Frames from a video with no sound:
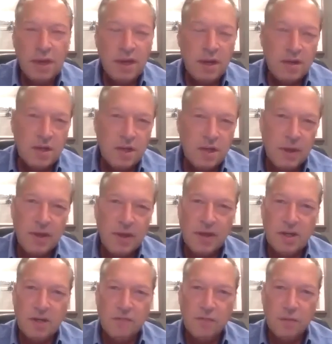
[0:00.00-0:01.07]
essentially about
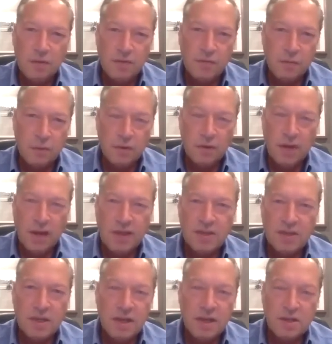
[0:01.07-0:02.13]
1944, the
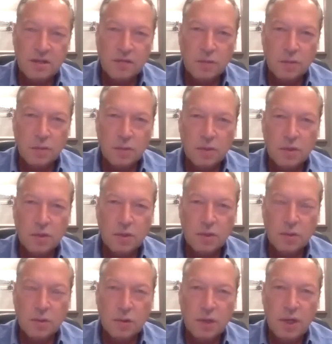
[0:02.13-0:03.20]
last days of World War II,